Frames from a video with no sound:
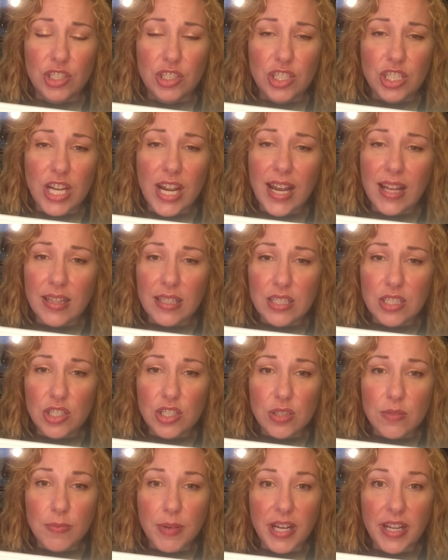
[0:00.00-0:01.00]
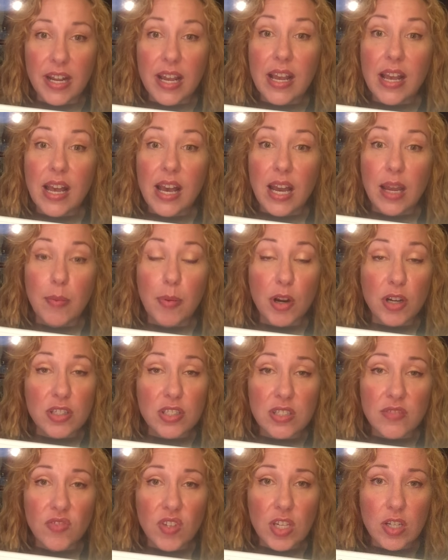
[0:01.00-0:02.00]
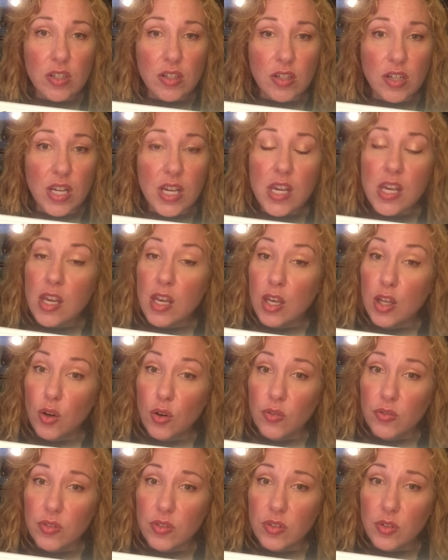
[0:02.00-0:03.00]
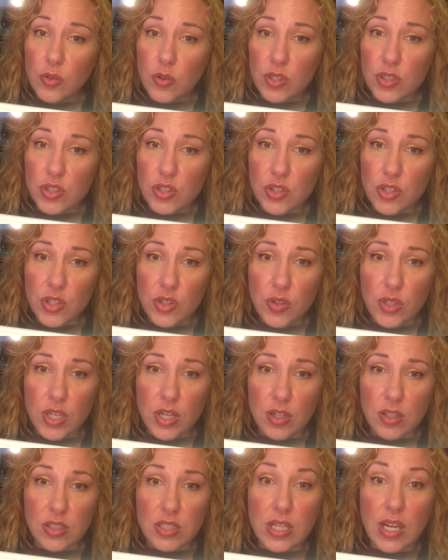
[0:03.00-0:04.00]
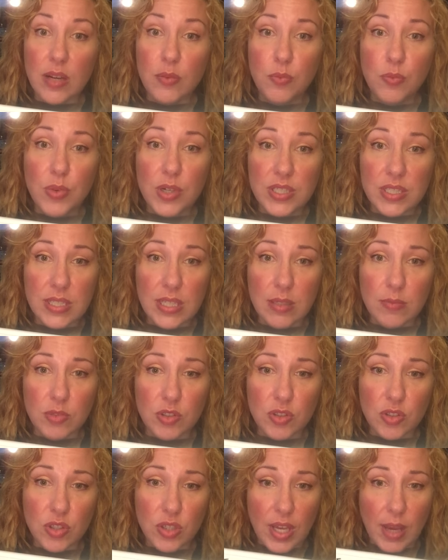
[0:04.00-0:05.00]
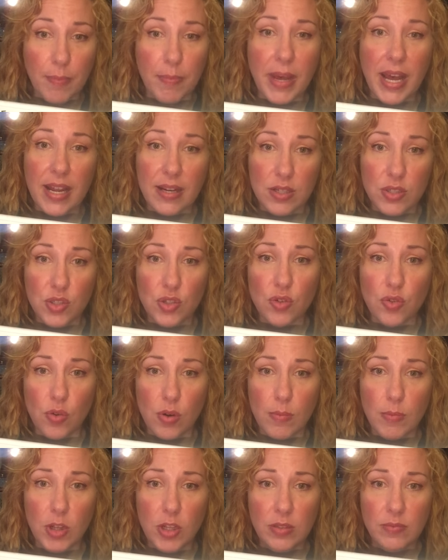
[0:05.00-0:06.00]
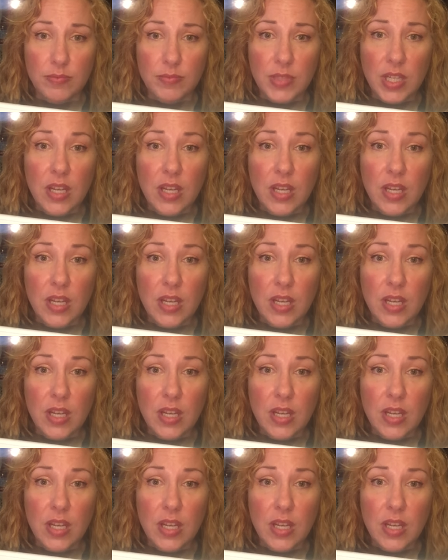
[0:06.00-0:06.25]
challenge, but I persevered and over the course of two years, I was able to get back to normal.